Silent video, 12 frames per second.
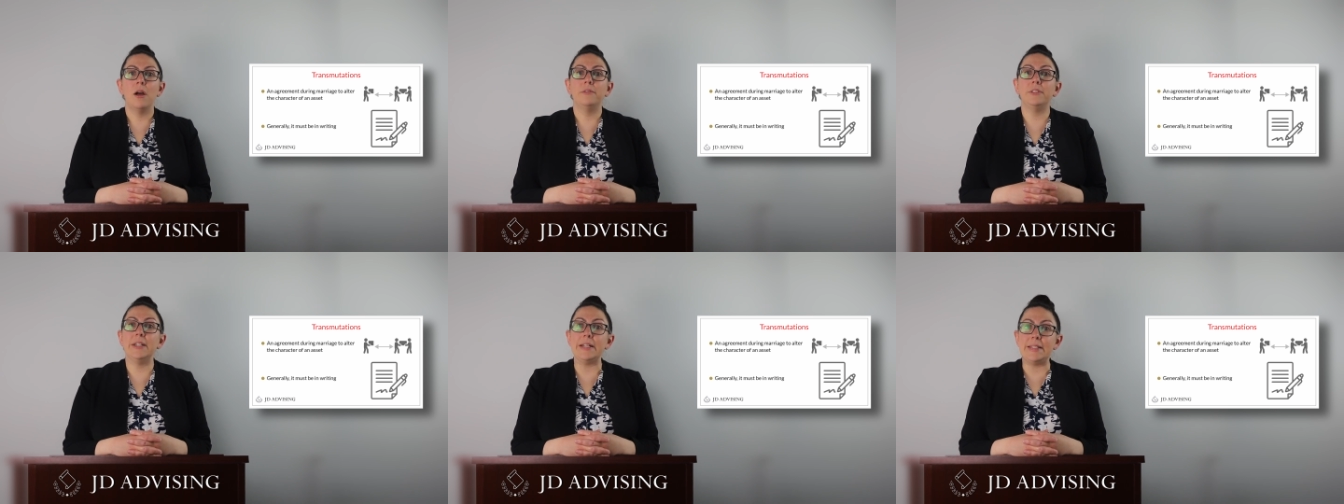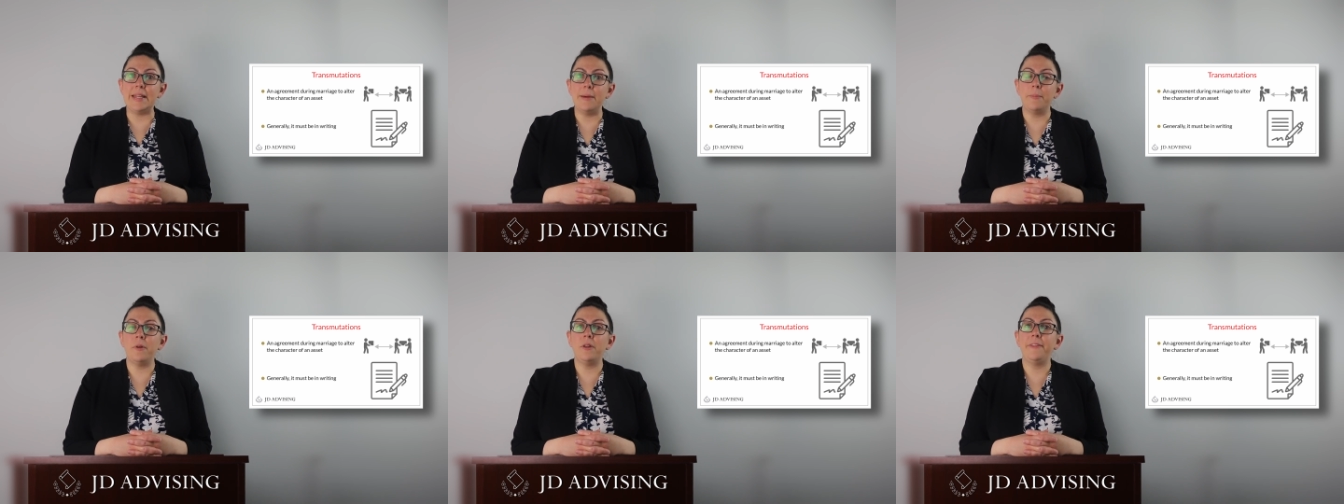For
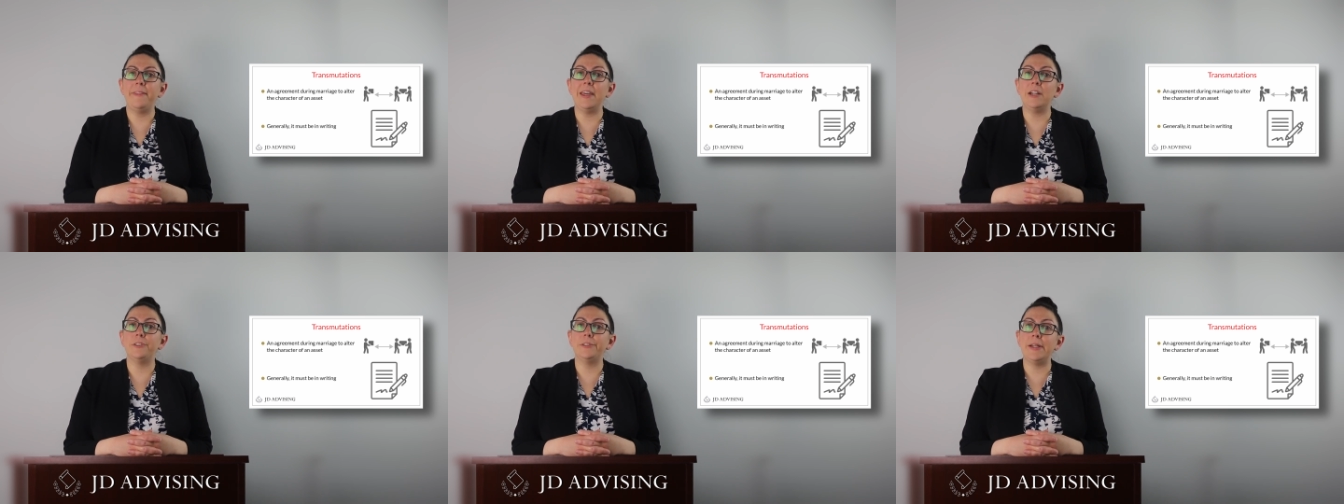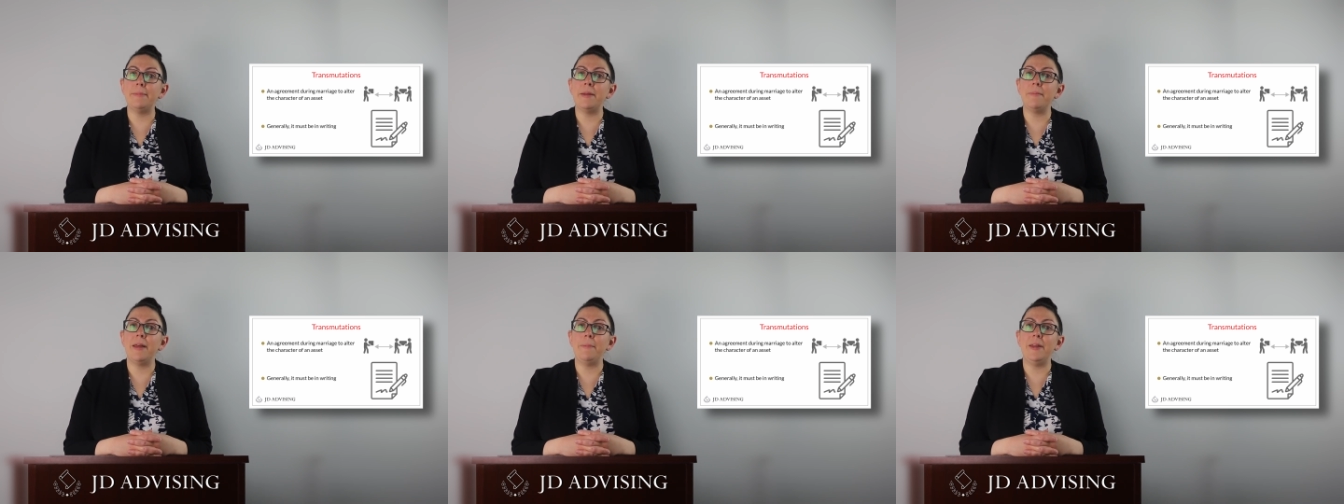example, the
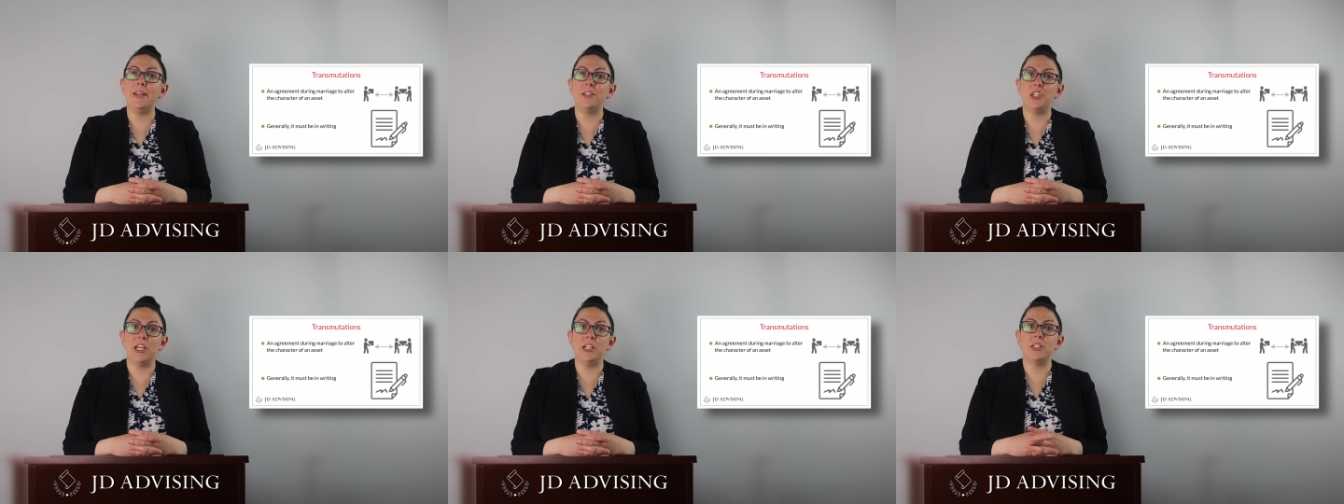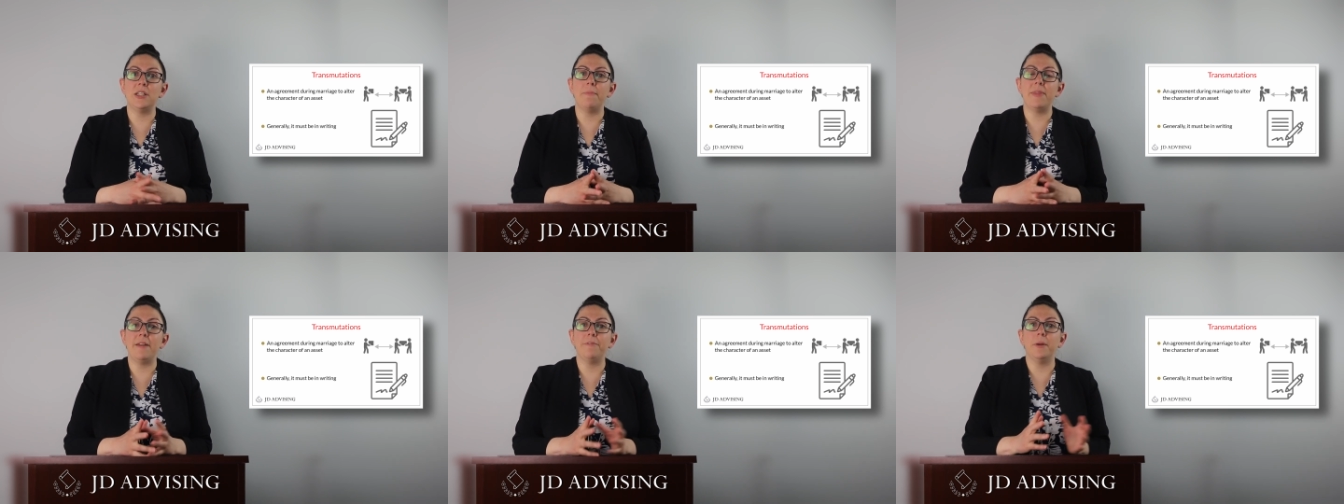agreement might be to change
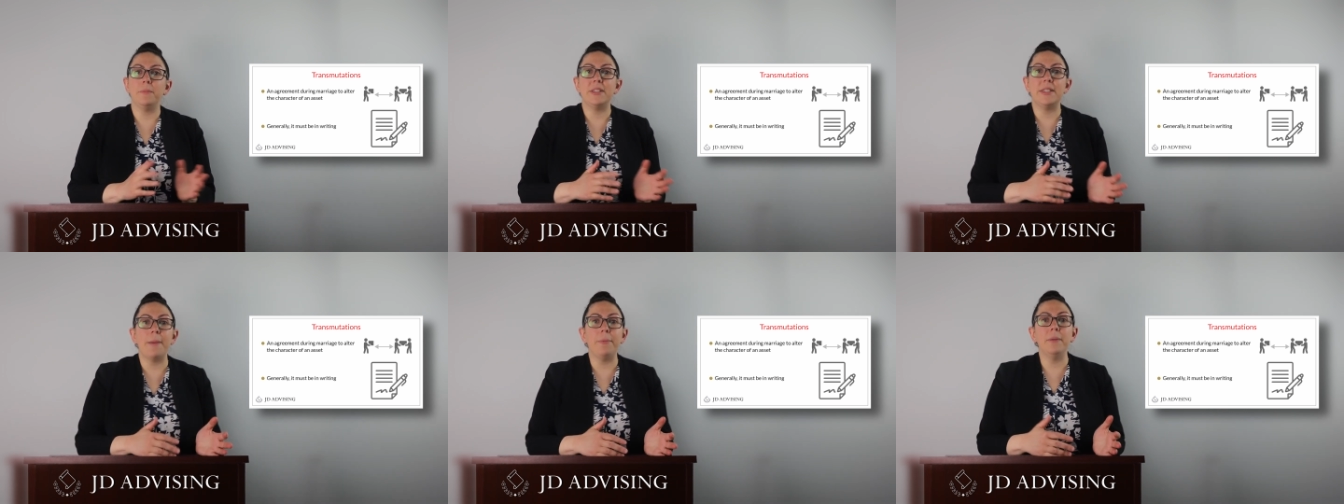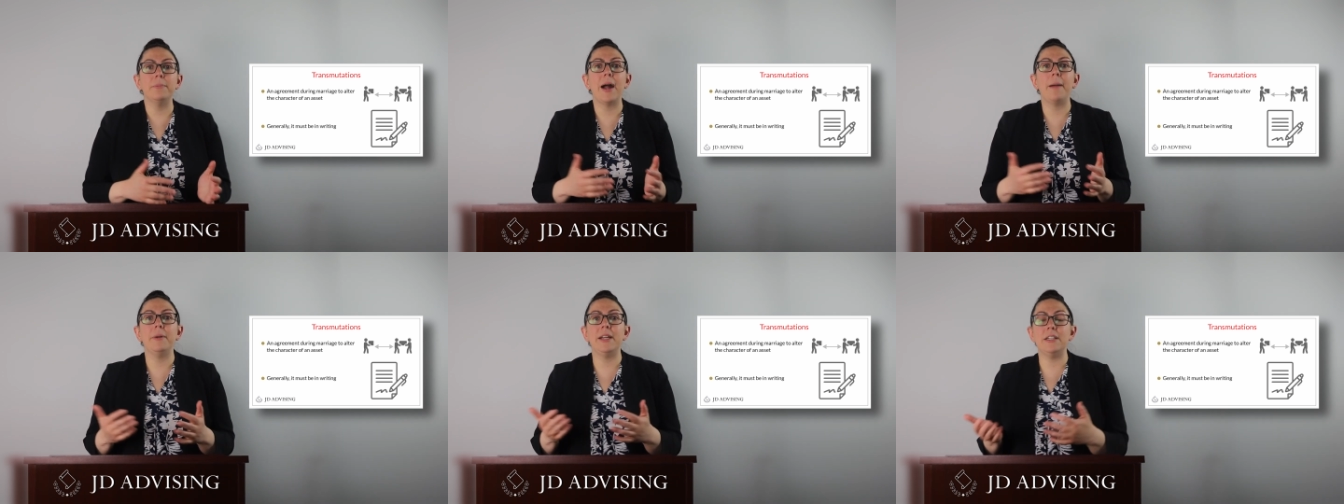something from separate
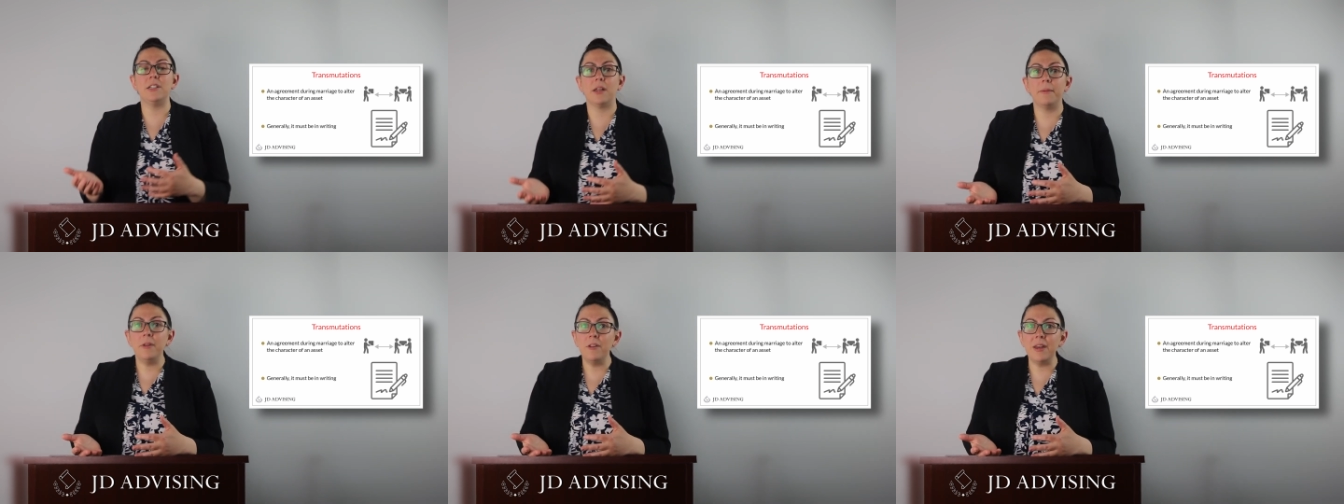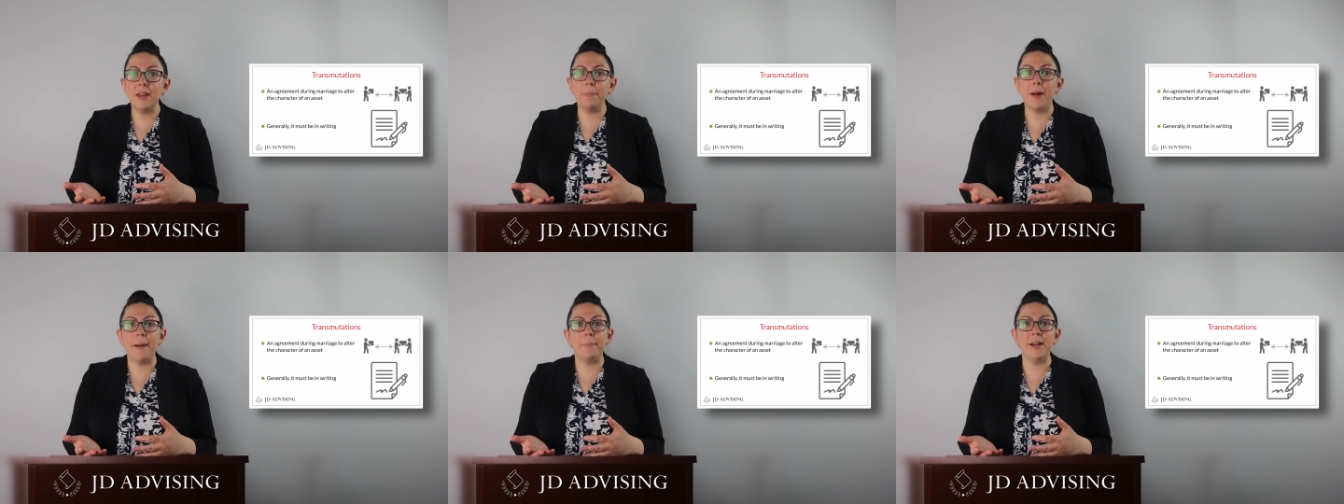property to community
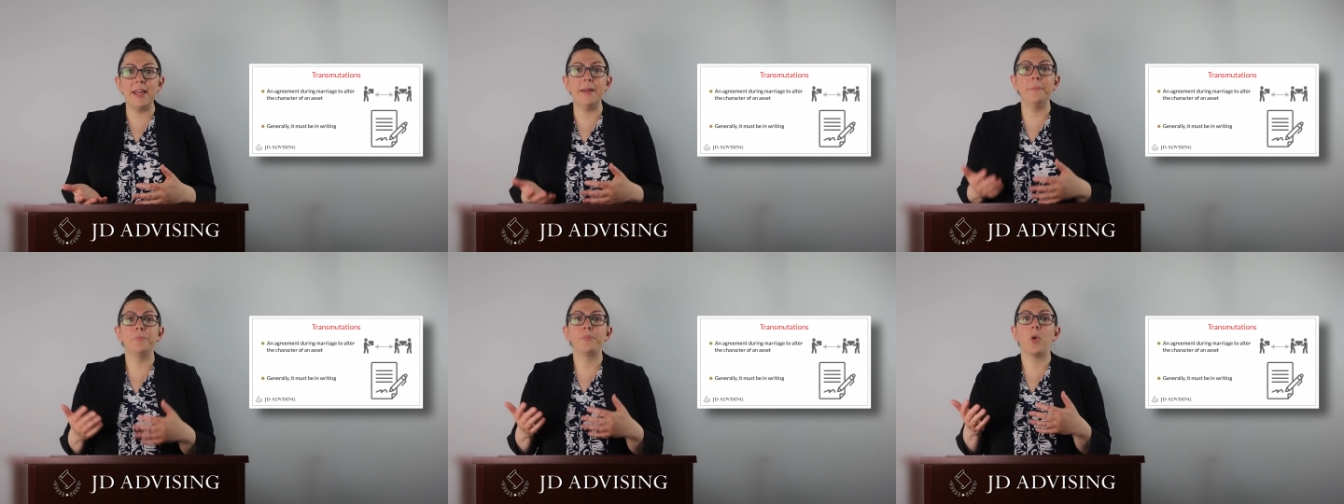property